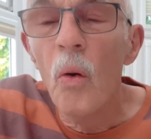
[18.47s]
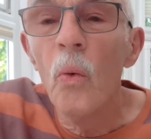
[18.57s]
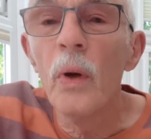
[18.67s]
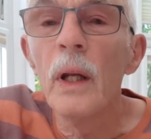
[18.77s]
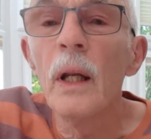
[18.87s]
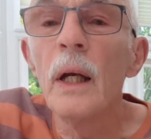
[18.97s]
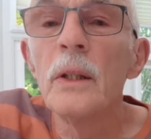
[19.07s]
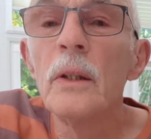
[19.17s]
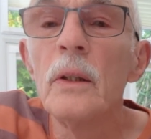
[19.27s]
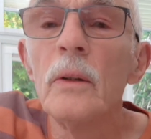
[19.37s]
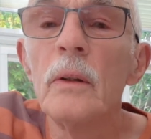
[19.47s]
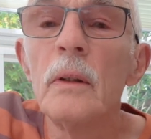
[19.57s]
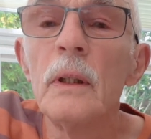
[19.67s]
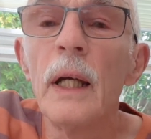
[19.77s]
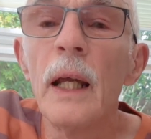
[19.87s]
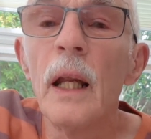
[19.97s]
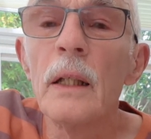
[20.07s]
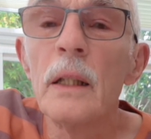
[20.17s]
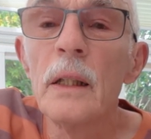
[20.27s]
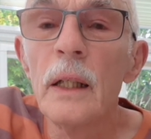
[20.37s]
What I like to do today, I'd
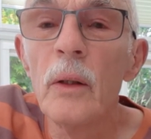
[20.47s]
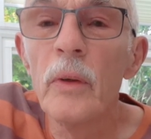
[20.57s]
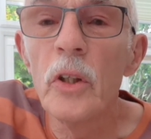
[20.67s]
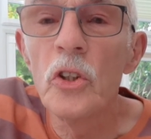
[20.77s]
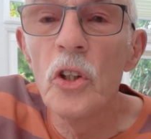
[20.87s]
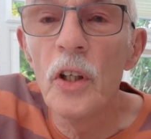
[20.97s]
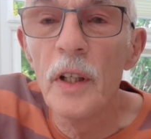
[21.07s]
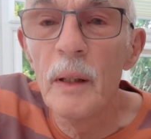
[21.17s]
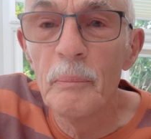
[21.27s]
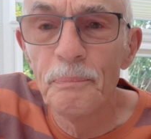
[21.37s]
like to take you on a journey